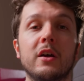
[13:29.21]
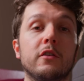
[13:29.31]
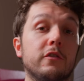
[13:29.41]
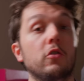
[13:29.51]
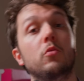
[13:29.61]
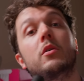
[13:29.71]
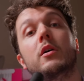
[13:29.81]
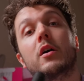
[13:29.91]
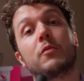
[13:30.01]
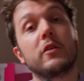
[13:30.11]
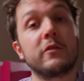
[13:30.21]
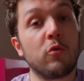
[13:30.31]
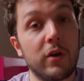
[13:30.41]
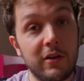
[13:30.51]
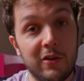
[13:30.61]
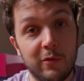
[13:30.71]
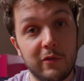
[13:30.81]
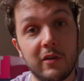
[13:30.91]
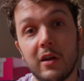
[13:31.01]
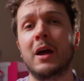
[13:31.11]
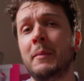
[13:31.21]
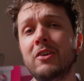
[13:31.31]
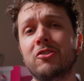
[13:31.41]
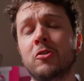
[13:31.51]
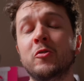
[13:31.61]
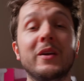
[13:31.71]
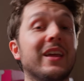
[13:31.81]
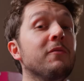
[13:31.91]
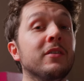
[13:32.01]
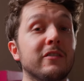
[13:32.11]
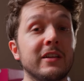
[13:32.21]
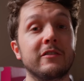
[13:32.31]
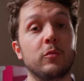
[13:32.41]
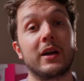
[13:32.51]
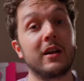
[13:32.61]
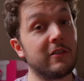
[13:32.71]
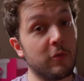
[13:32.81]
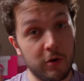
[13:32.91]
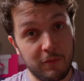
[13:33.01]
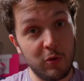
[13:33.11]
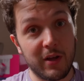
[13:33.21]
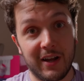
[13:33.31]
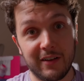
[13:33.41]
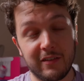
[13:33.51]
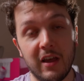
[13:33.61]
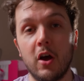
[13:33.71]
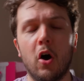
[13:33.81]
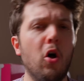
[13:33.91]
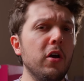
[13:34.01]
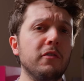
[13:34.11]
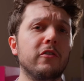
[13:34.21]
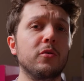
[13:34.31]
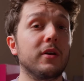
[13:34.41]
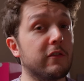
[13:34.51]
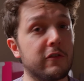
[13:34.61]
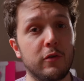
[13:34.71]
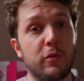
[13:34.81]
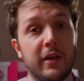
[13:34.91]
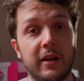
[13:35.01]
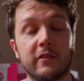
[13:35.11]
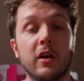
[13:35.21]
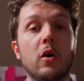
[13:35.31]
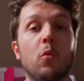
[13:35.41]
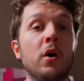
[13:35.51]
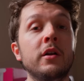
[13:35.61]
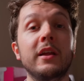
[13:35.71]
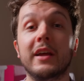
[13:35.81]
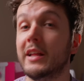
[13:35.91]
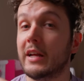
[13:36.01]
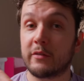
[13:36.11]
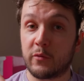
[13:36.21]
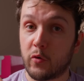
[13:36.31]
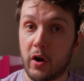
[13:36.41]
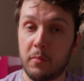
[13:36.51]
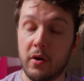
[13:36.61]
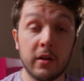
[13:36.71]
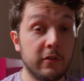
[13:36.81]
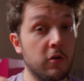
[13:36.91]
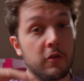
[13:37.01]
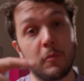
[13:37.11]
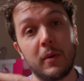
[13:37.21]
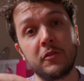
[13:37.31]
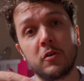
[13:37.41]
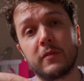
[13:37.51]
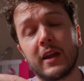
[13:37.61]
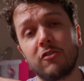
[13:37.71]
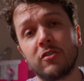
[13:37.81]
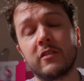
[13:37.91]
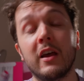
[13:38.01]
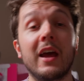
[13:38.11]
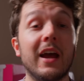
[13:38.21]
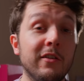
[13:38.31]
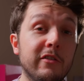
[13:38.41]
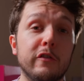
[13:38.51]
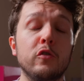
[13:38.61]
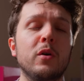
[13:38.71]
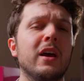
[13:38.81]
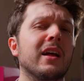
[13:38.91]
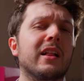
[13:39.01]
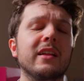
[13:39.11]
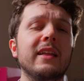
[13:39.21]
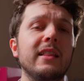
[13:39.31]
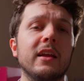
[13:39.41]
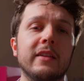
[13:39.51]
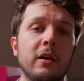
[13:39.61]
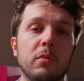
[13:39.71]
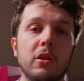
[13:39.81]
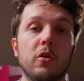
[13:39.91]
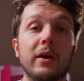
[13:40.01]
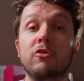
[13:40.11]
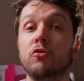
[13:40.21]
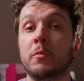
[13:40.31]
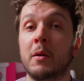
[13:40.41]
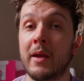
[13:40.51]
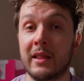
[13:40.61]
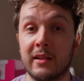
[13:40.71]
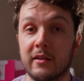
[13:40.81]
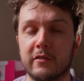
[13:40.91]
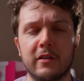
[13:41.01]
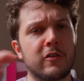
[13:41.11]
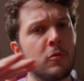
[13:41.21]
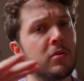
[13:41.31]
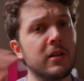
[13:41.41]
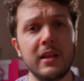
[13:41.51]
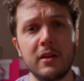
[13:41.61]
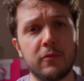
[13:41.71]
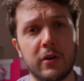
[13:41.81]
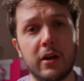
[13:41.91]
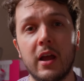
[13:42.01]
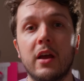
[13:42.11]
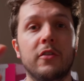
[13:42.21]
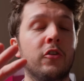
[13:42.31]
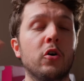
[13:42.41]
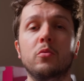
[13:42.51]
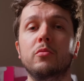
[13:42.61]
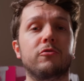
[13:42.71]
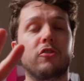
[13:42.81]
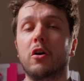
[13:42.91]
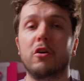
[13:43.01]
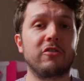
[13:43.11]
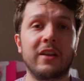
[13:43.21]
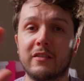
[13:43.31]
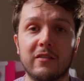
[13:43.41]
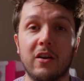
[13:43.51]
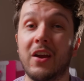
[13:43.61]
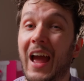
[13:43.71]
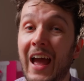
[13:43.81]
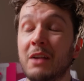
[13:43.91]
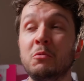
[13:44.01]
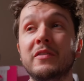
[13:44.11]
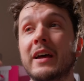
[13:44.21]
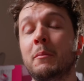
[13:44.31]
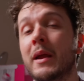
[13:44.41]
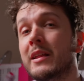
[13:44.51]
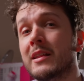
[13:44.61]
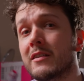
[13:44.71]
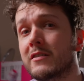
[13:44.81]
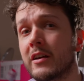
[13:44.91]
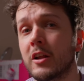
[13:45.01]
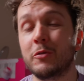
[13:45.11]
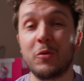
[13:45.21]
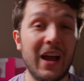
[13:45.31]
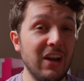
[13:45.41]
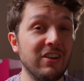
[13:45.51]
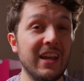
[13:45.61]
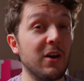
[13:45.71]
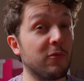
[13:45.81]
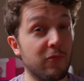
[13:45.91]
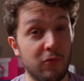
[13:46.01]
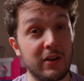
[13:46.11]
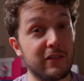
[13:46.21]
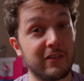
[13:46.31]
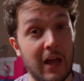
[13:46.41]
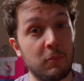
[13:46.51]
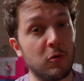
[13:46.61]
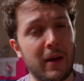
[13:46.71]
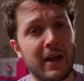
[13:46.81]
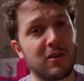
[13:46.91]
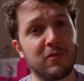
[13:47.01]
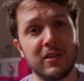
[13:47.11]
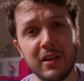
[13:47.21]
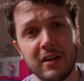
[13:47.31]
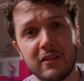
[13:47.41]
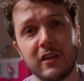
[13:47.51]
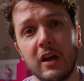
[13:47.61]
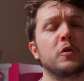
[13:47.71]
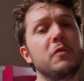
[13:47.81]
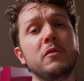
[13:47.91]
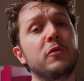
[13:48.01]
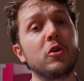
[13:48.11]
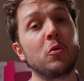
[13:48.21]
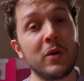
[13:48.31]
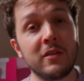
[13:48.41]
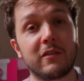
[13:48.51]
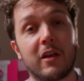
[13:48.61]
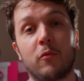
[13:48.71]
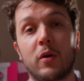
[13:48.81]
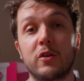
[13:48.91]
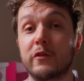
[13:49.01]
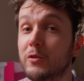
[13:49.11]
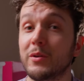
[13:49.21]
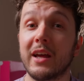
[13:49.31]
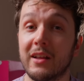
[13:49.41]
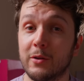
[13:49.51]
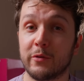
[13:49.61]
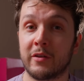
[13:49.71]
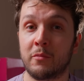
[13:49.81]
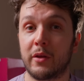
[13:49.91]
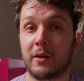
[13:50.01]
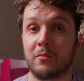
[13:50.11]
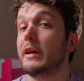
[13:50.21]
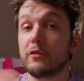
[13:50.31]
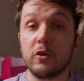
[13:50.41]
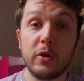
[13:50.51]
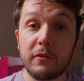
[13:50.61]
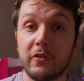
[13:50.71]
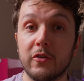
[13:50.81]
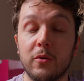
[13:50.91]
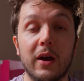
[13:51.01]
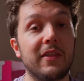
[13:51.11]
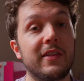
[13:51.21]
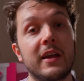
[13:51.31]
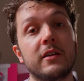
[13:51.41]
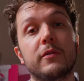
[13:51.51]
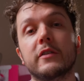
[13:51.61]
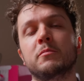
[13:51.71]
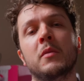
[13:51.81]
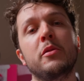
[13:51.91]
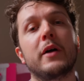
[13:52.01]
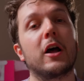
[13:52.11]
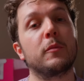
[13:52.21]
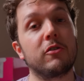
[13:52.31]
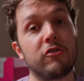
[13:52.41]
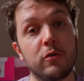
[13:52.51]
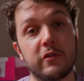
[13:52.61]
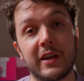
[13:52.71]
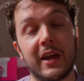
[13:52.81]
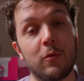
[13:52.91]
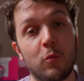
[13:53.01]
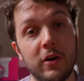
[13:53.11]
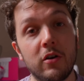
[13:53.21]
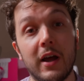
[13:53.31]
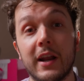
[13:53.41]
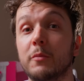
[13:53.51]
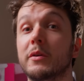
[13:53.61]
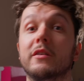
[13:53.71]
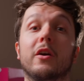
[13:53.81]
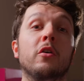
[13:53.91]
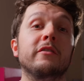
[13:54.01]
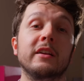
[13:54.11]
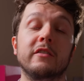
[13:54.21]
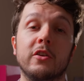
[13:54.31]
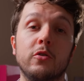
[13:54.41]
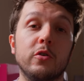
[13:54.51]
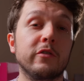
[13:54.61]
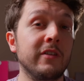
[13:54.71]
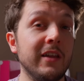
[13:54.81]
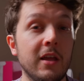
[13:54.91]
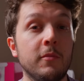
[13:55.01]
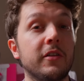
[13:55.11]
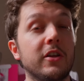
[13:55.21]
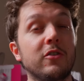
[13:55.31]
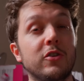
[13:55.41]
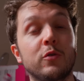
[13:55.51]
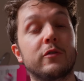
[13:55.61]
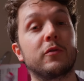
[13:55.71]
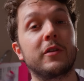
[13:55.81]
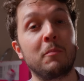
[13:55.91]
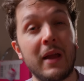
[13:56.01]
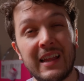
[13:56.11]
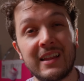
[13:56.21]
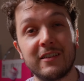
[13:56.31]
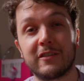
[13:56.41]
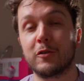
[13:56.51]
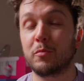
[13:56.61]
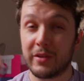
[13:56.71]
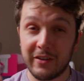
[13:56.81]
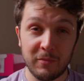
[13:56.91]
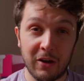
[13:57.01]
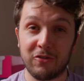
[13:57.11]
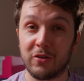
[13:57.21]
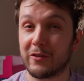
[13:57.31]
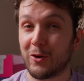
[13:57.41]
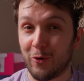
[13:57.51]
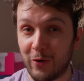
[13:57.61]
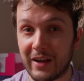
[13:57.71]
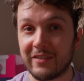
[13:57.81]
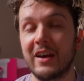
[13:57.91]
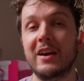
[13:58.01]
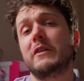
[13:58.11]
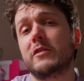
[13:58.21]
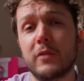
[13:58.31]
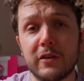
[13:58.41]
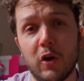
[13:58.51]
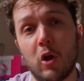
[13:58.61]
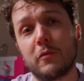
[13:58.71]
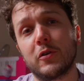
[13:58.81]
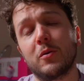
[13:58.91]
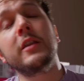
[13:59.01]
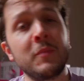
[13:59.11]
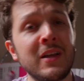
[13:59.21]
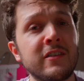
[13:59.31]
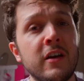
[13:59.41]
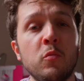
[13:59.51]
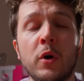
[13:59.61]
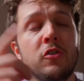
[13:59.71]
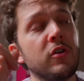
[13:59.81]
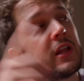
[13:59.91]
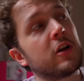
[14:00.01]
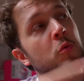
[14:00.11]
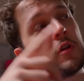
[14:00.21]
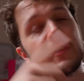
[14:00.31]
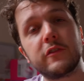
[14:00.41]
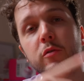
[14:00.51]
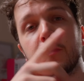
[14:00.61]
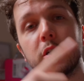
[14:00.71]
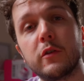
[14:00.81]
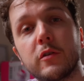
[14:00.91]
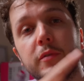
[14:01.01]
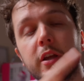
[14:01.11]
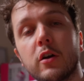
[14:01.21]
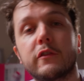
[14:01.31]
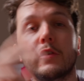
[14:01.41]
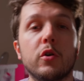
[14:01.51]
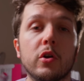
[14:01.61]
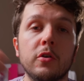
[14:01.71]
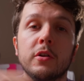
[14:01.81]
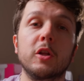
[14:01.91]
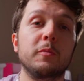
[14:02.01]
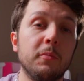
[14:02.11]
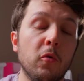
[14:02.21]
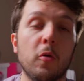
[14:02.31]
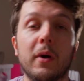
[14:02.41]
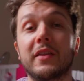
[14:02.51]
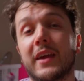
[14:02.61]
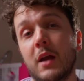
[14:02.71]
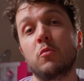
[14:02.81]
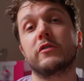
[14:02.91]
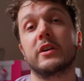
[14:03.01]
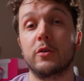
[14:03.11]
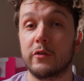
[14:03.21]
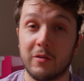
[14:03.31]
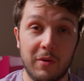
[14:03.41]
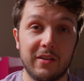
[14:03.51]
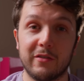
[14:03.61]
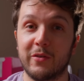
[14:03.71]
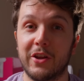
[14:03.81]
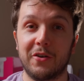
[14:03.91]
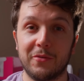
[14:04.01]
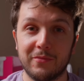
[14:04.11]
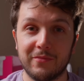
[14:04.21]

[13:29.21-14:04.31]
So I've got some great news. I'm actually going to be giving this lens away to one of you guys. All you have to do is 2 things. 1, hit that subscribe button and turn on the bell notifications, and 2, click that link down below and join my mailing list. It's completely free, no charge necessary, and with that mailing list sign up, you actually get a free sample pack of LUTs, so even if you don't win this giveaway, you still get a little something. That's all you have to do. At the end of this month, I'll be choosing a winner, and I'll be contacting you using the email that you used for the mailing list, so please make sure it's correct. Best of luck to all of you. In the meantime, why don't you click on one of these 2 videos over here so you can learn a little bit more about the cameras I used to make this video.